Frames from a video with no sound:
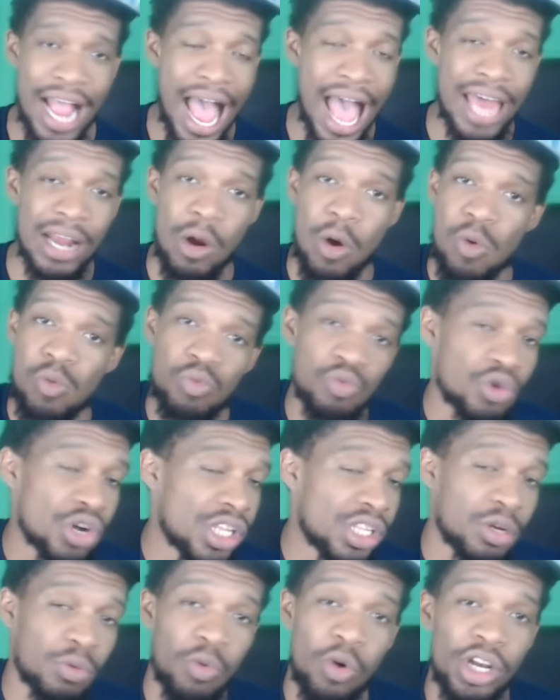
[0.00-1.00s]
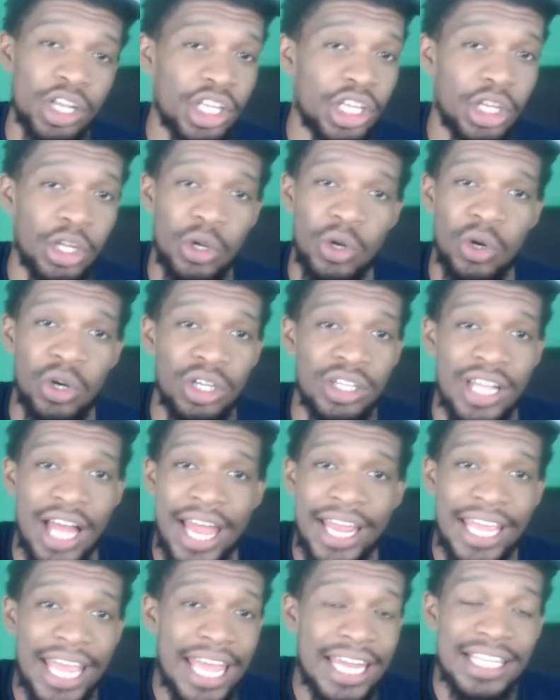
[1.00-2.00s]
I don't really want to hear,
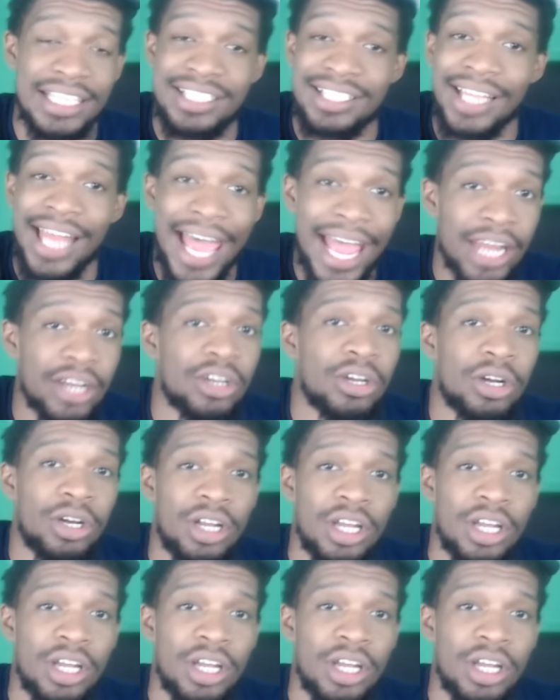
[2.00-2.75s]
like, any slander.